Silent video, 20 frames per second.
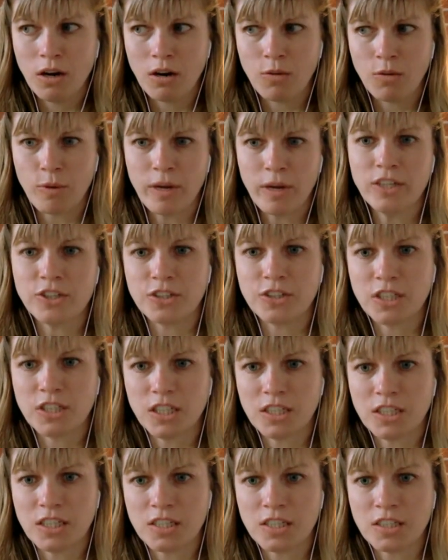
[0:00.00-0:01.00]
arrange your
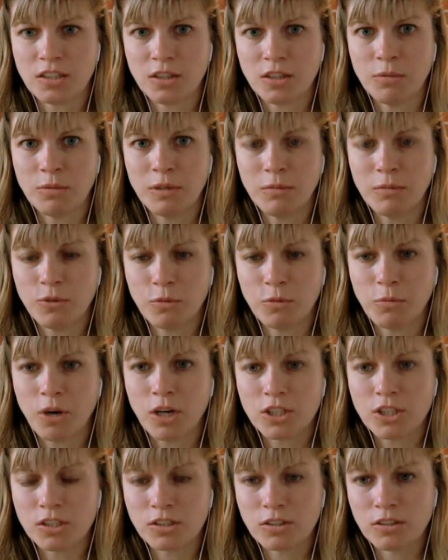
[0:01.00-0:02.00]
CSS a little bit more
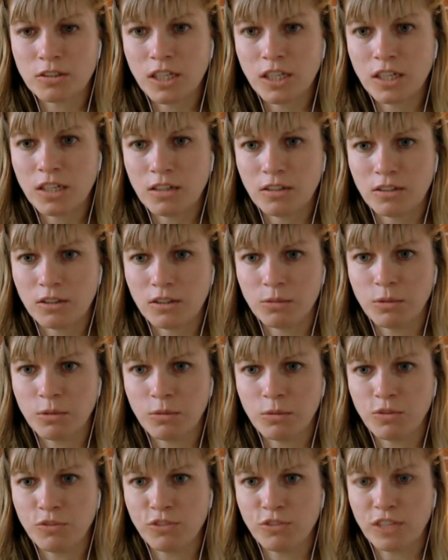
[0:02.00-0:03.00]
modularly and a little bit
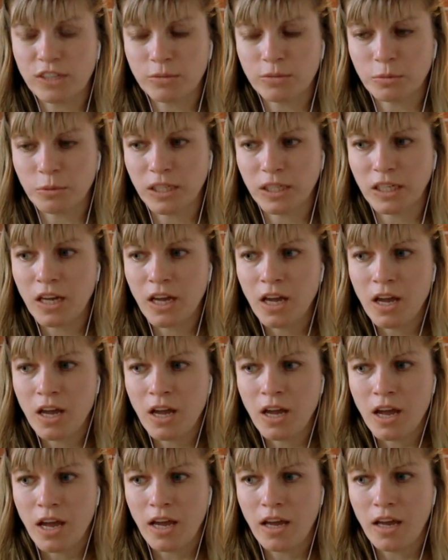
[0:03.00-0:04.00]
more flexibly.
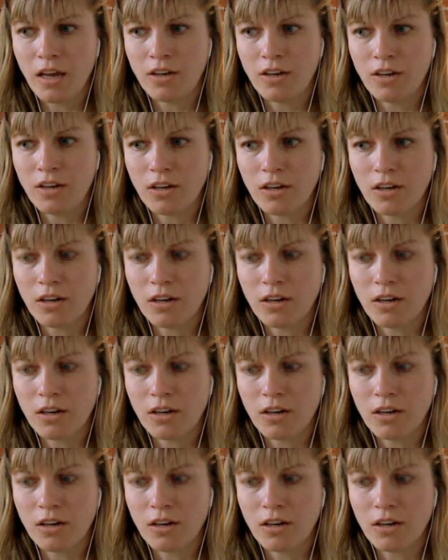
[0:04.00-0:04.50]
And